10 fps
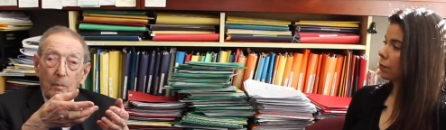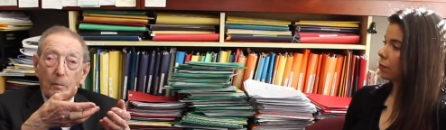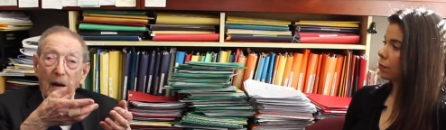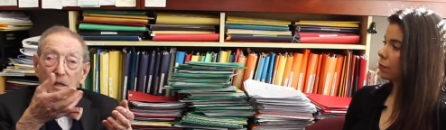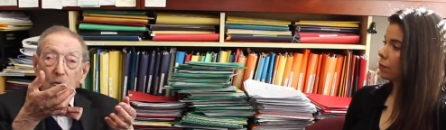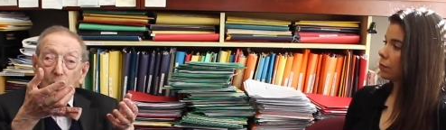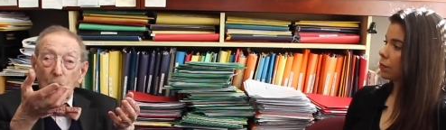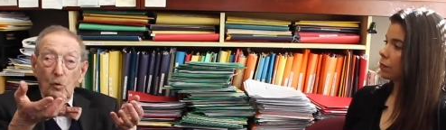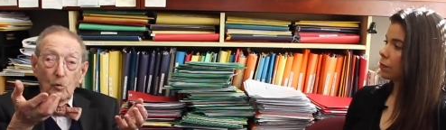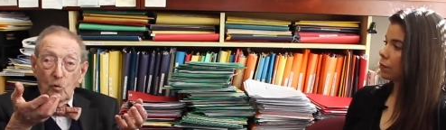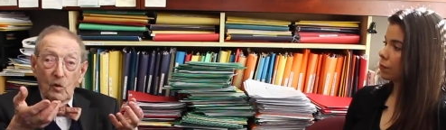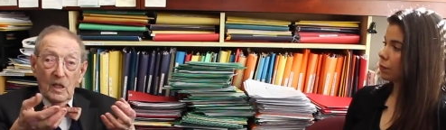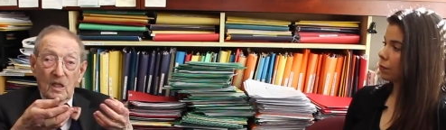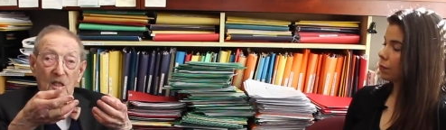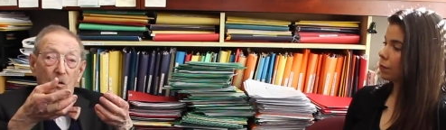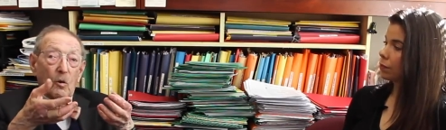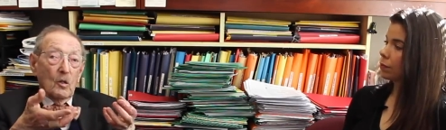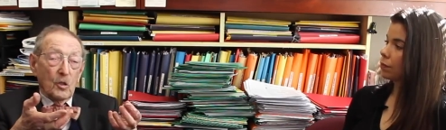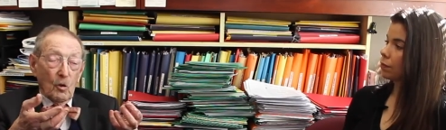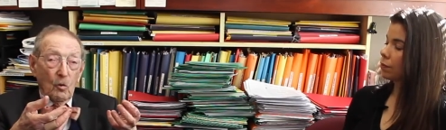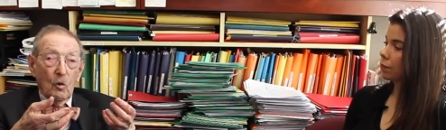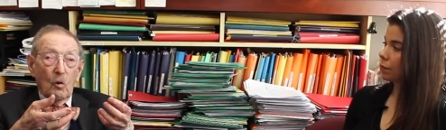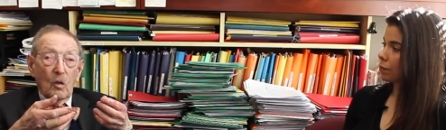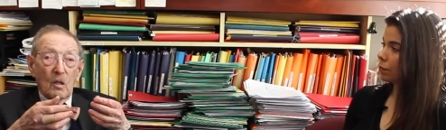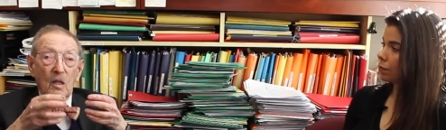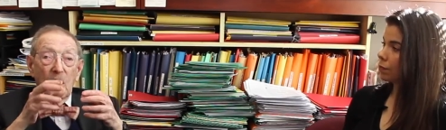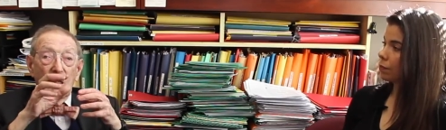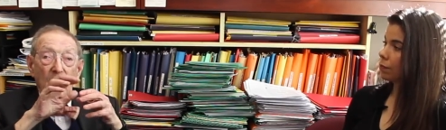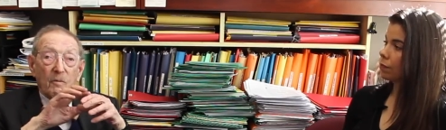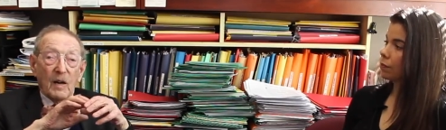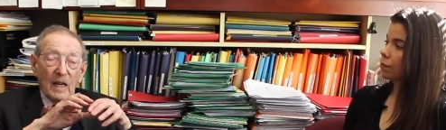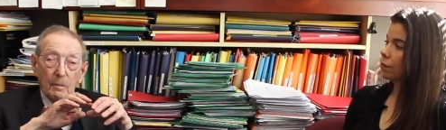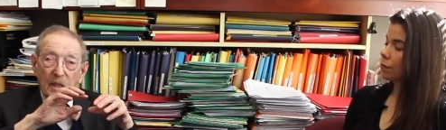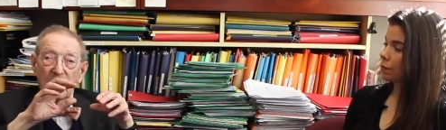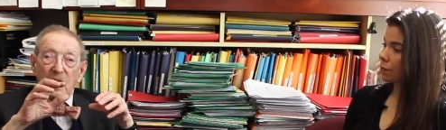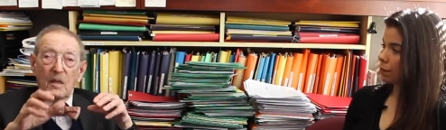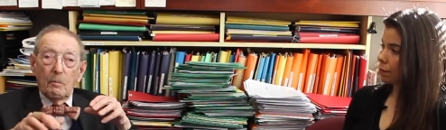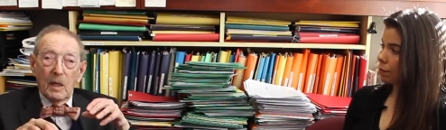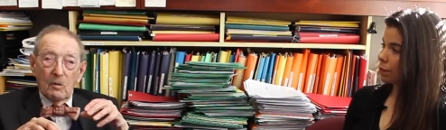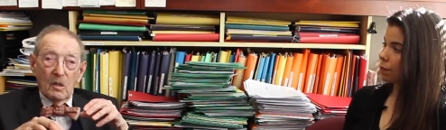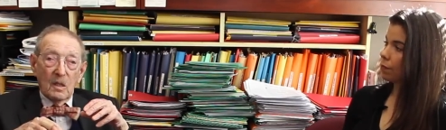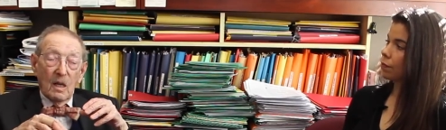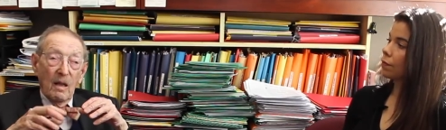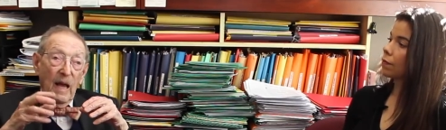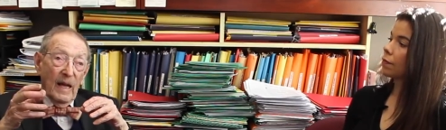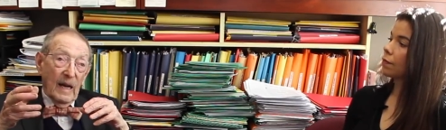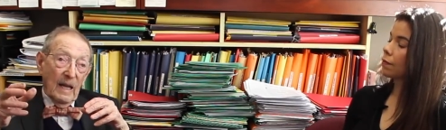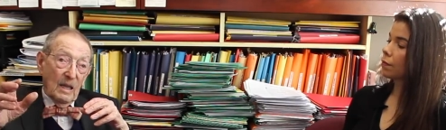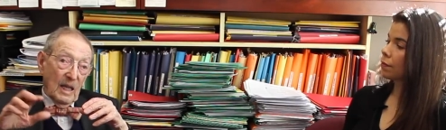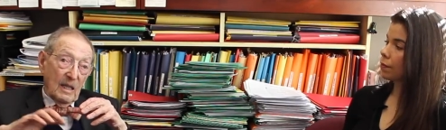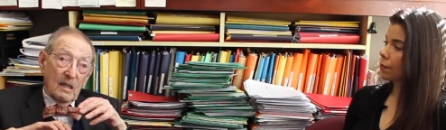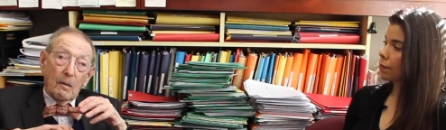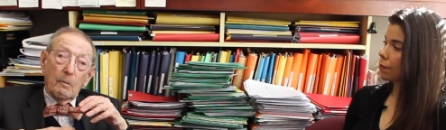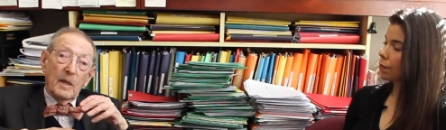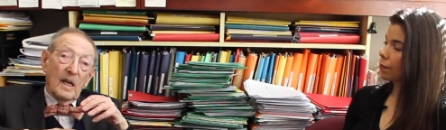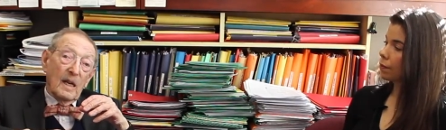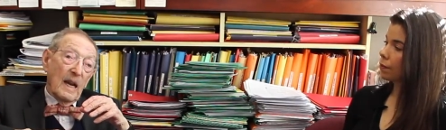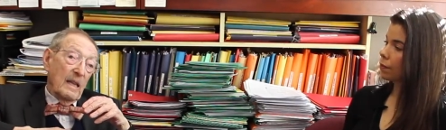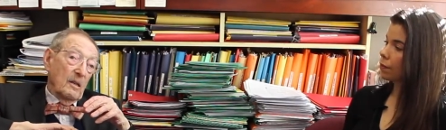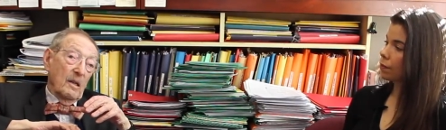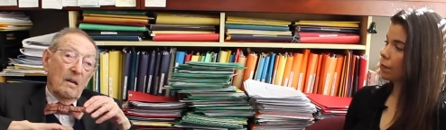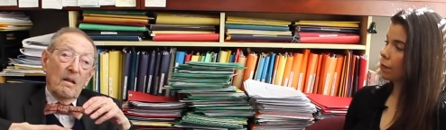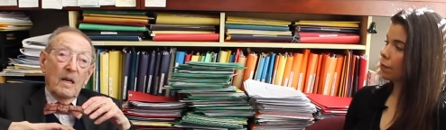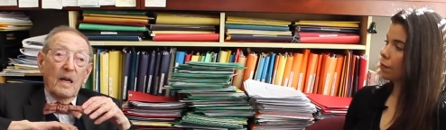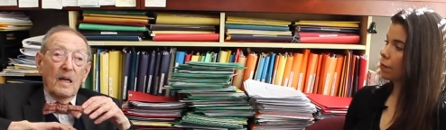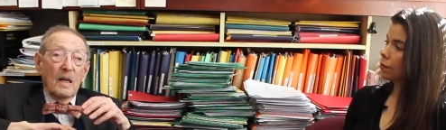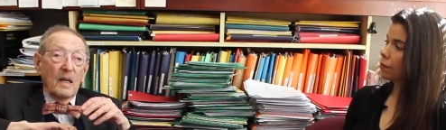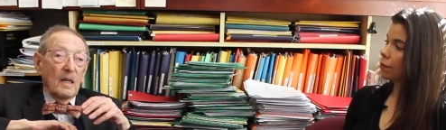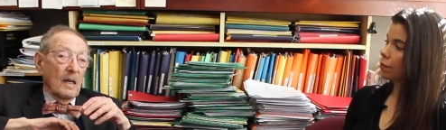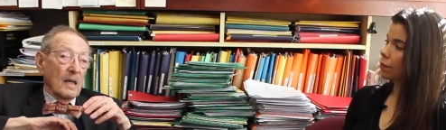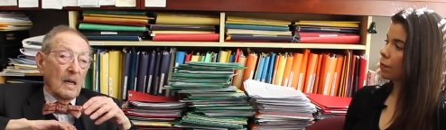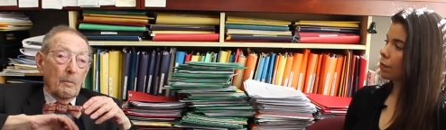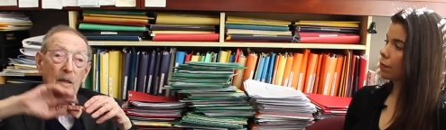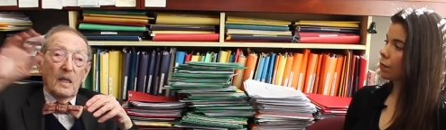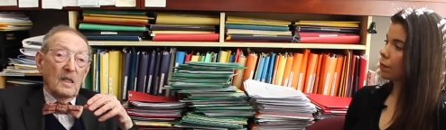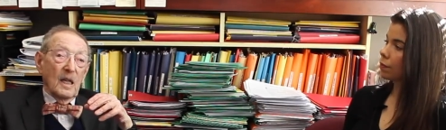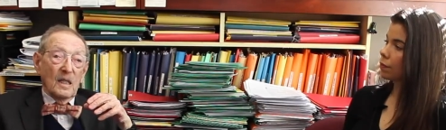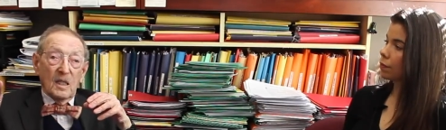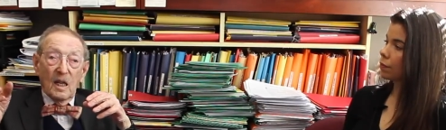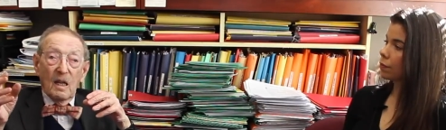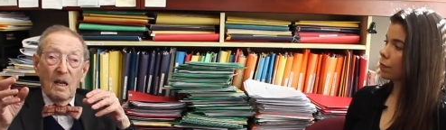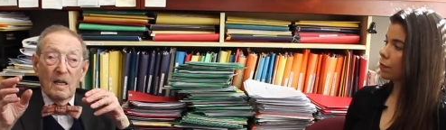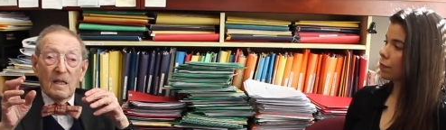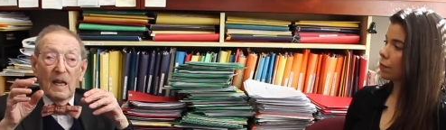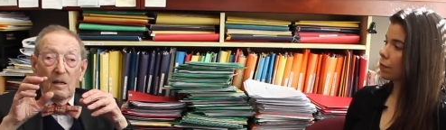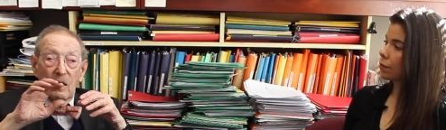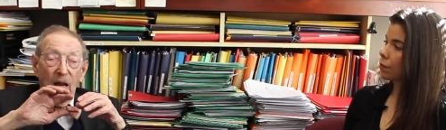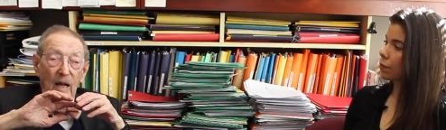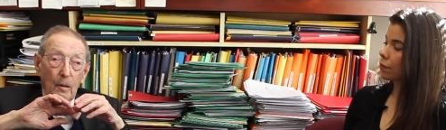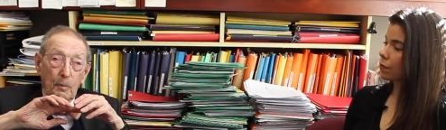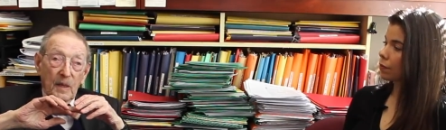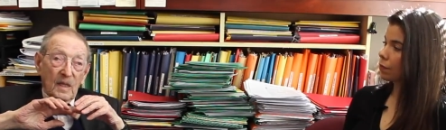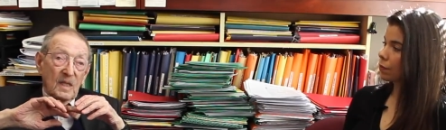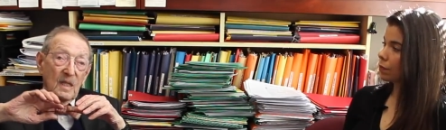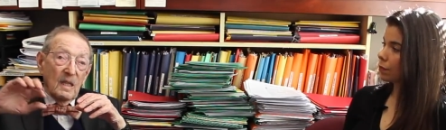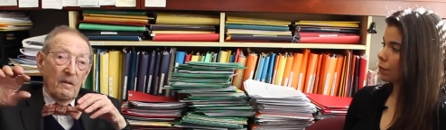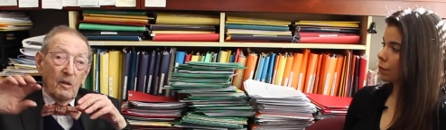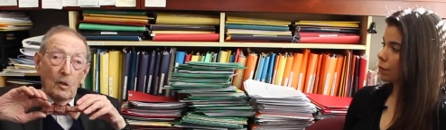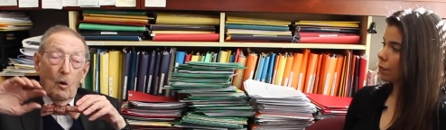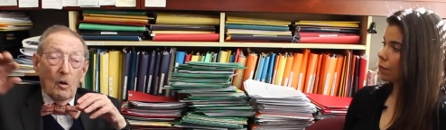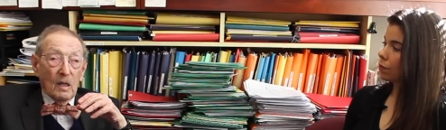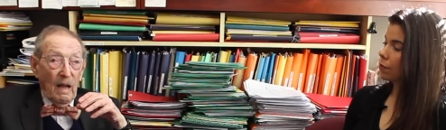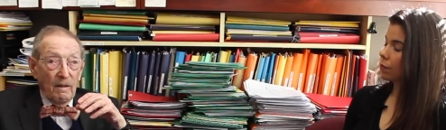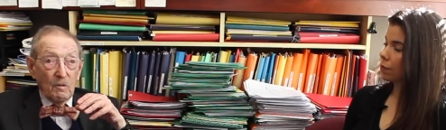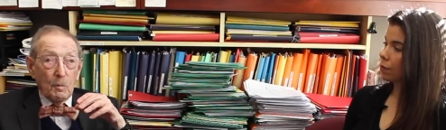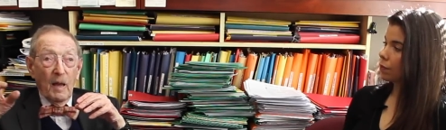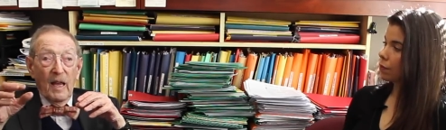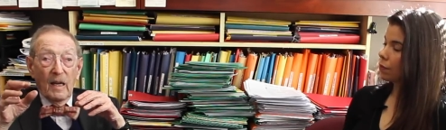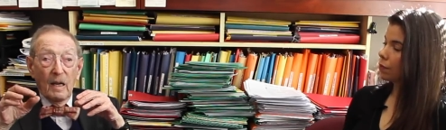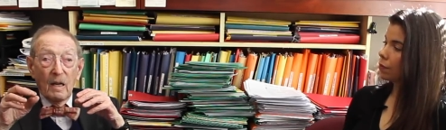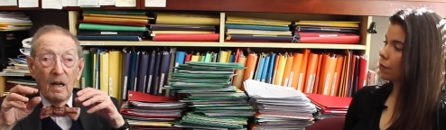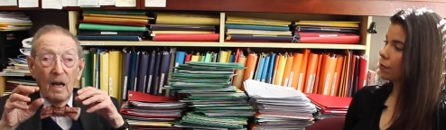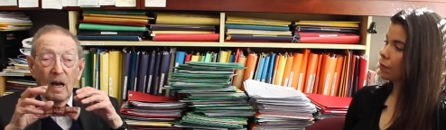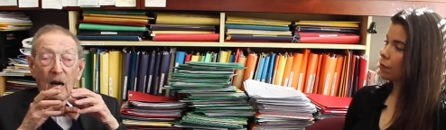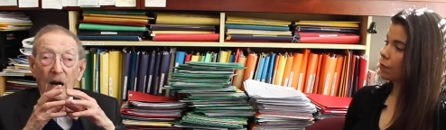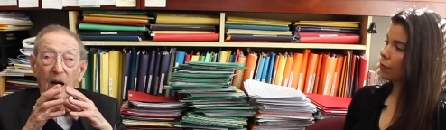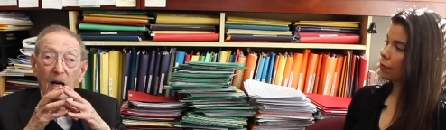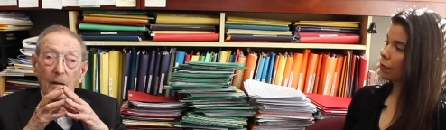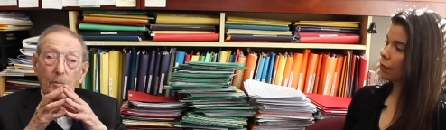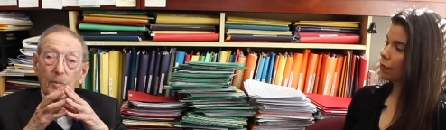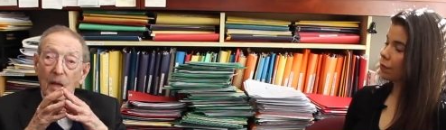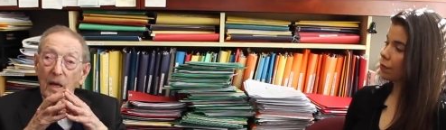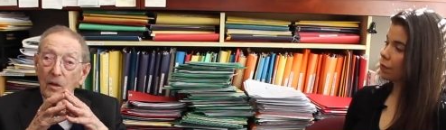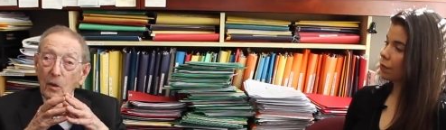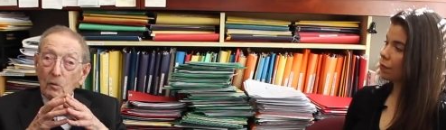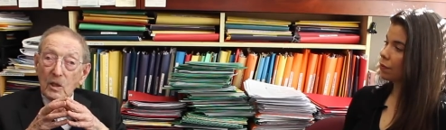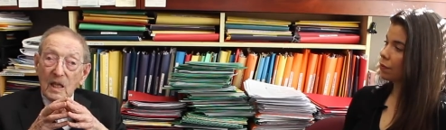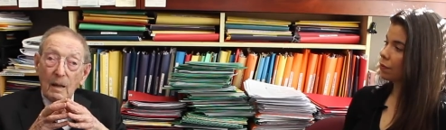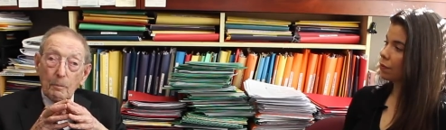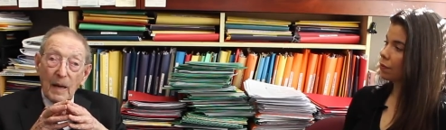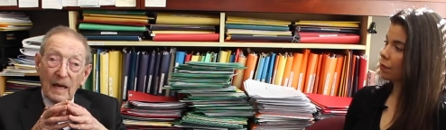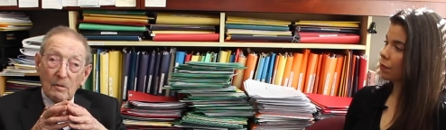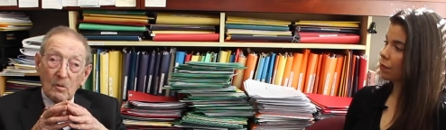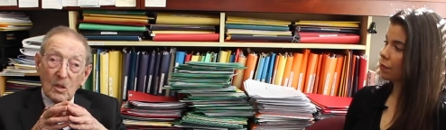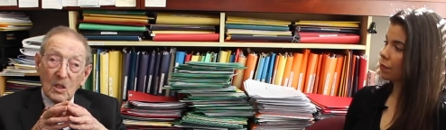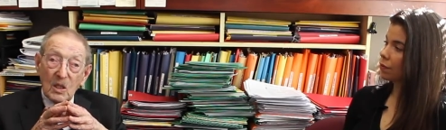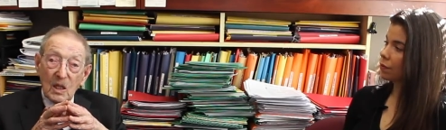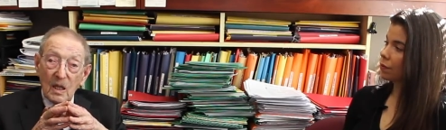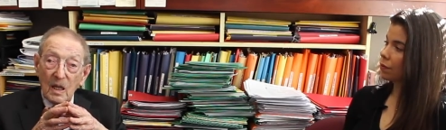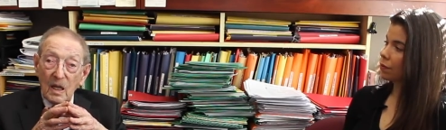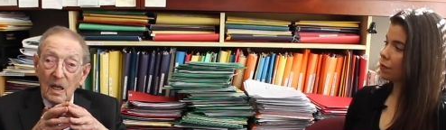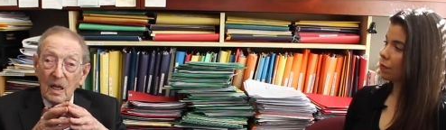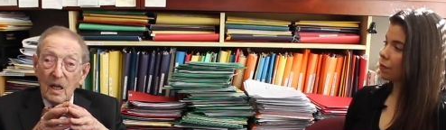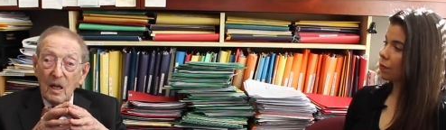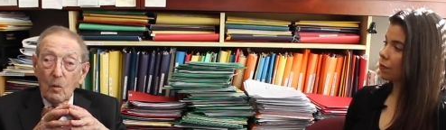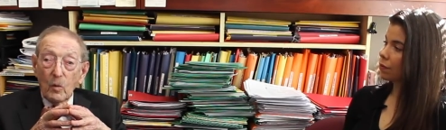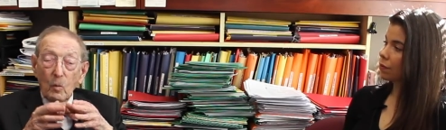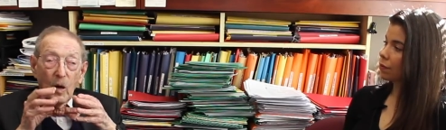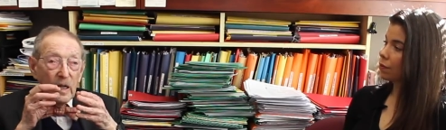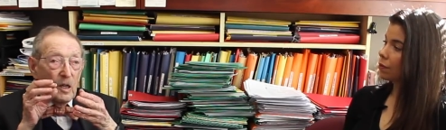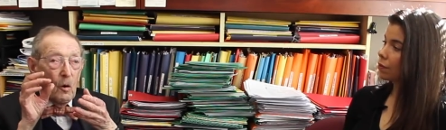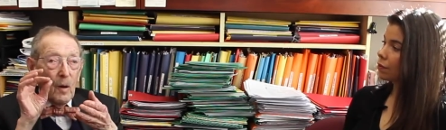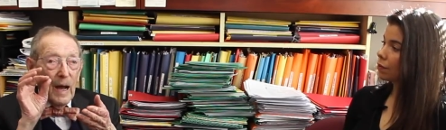Speaker 1: micronutrients, they're also called, the vitamins and the minerals, and I think there could be another couple of dozen that are helping us live a long lifespan. Those compounds, we want to know